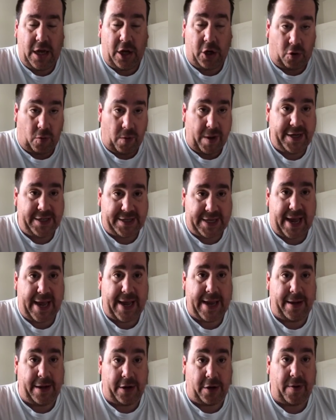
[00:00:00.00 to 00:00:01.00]
a great
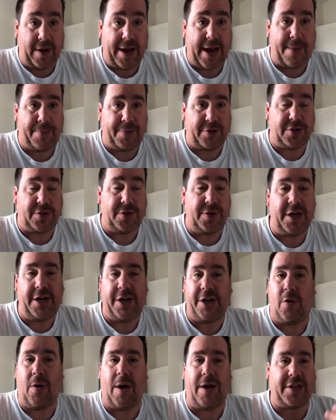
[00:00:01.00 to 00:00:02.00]
time, a great
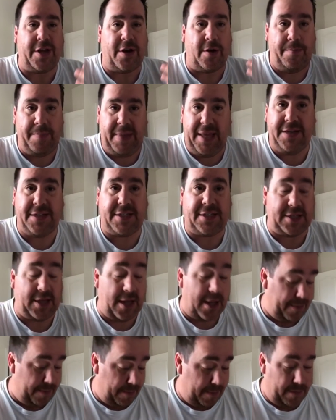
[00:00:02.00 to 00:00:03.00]
opportunity to go out there and meet
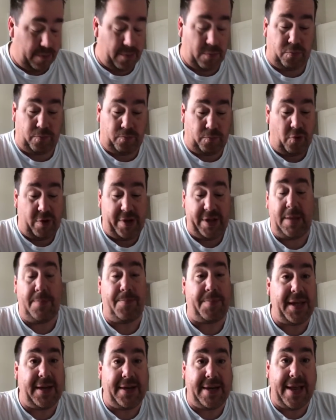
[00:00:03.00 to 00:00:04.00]
some really
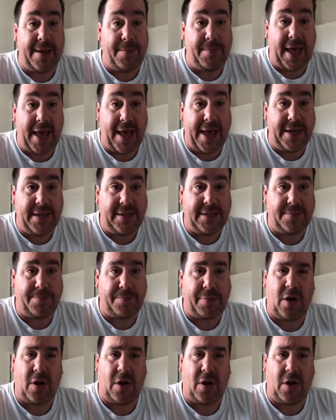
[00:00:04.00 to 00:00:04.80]
big name guys,